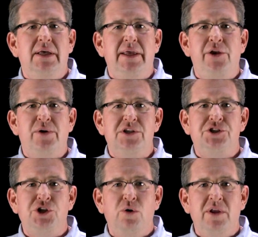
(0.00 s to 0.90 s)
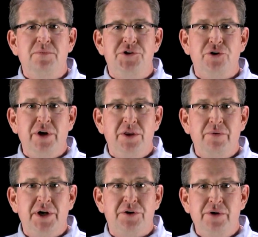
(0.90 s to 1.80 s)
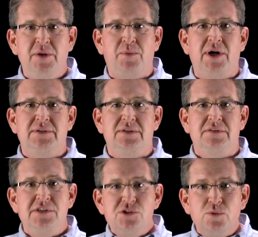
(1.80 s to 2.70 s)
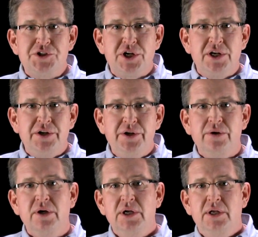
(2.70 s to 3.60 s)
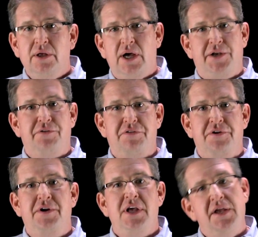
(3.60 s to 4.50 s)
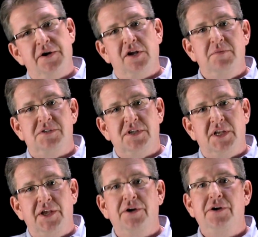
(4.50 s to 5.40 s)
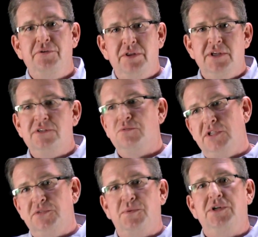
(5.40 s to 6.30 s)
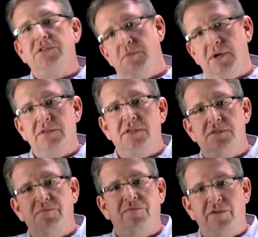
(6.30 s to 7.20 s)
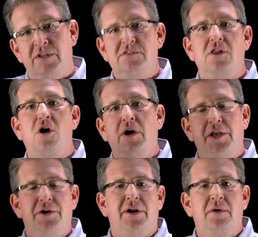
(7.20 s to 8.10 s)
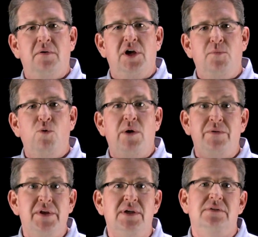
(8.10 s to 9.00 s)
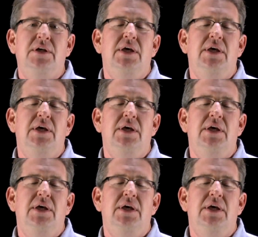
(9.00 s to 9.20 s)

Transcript: You can show them during the recruiting process, this is what you're going to do. On your third day, you're going to be sitting here doing this with this person about this for this long, and you're going to come away with this.